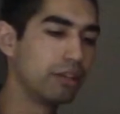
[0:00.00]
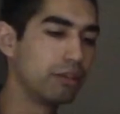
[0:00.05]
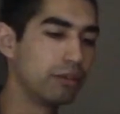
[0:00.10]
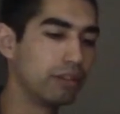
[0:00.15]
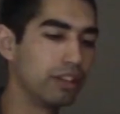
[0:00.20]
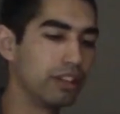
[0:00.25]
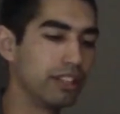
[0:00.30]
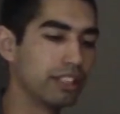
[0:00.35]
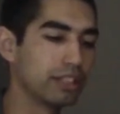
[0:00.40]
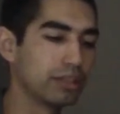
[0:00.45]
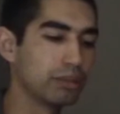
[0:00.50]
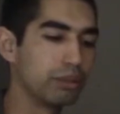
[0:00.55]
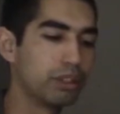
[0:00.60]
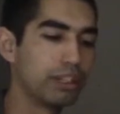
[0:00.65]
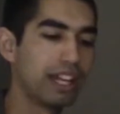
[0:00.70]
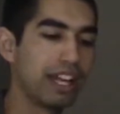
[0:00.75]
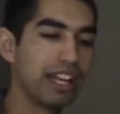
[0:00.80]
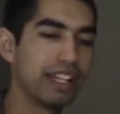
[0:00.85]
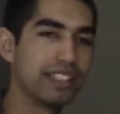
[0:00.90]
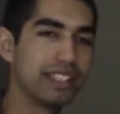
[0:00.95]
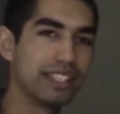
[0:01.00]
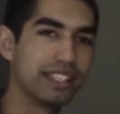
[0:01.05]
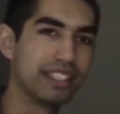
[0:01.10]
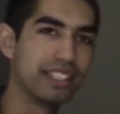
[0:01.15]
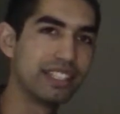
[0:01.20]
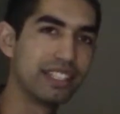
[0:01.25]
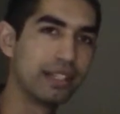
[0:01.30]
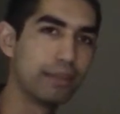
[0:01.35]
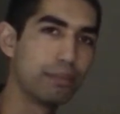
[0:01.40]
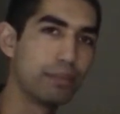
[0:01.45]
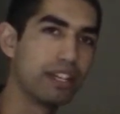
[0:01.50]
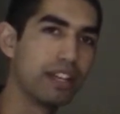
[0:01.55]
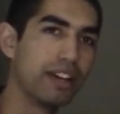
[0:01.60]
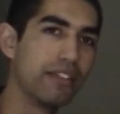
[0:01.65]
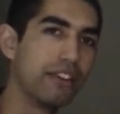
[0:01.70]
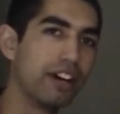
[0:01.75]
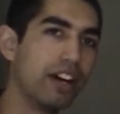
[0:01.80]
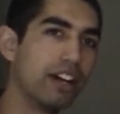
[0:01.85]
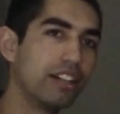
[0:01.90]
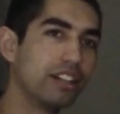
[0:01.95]
while this one has a TDP of
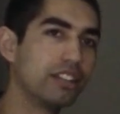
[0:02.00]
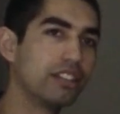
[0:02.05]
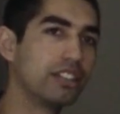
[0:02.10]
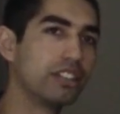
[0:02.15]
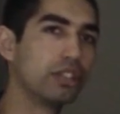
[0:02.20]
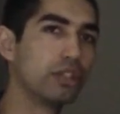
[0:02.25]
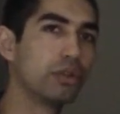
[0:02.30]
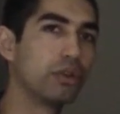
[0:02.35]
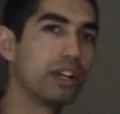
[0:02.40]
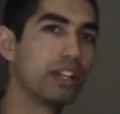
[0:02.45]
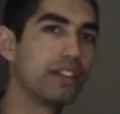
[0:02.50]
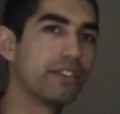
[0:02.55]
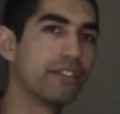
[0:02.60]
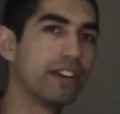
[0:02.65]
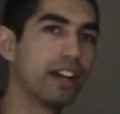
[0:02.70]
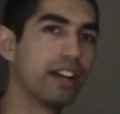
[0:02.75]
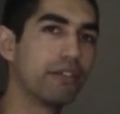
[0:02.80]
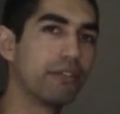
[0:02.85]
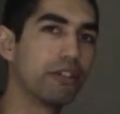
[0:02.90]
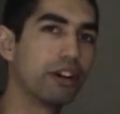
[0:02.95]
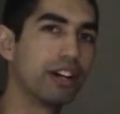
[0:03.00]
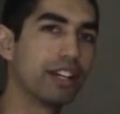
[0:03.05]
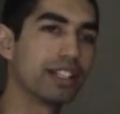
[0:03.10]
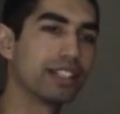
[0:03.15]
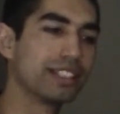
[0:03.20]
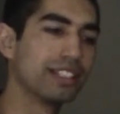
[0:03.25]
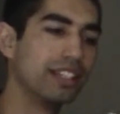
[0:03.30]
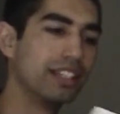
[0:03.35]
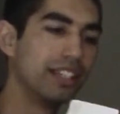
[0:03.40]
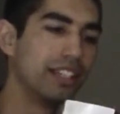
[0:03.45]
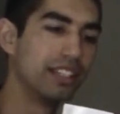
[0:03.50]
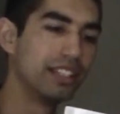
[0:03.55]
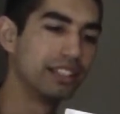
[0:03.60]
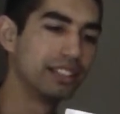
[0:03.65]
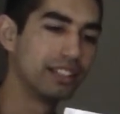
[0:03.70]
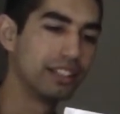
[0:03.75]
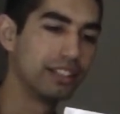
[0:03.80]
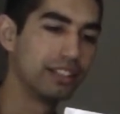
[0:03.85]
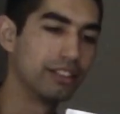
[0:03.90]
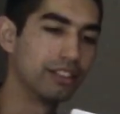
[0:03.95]
125 watts,
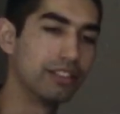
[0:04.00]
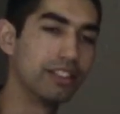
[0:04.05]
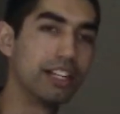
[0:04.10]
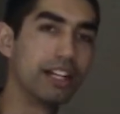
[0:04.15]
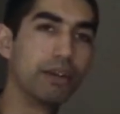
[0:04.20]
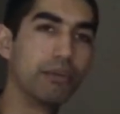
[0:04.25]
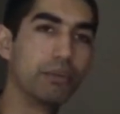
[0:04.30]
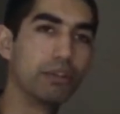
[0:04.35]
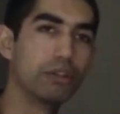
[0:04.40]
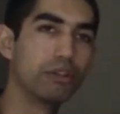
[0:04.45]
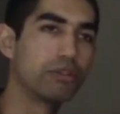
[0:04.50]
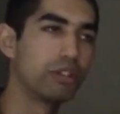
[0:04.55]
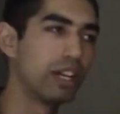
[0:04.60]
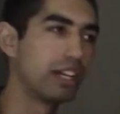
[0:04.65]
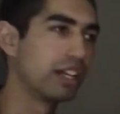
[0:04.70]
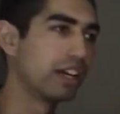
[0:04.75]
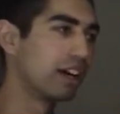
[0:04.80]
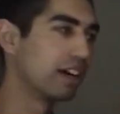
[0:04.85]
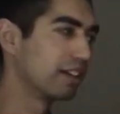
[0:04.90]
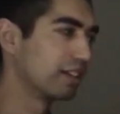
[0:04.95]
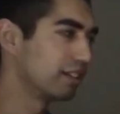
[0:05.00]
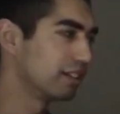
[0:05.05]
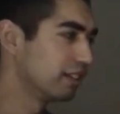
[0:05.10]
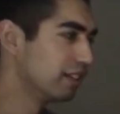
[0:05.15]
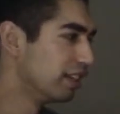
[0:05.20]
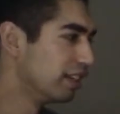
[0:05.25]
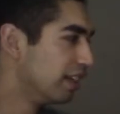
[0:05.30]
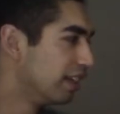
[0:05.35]
so it will run hotter.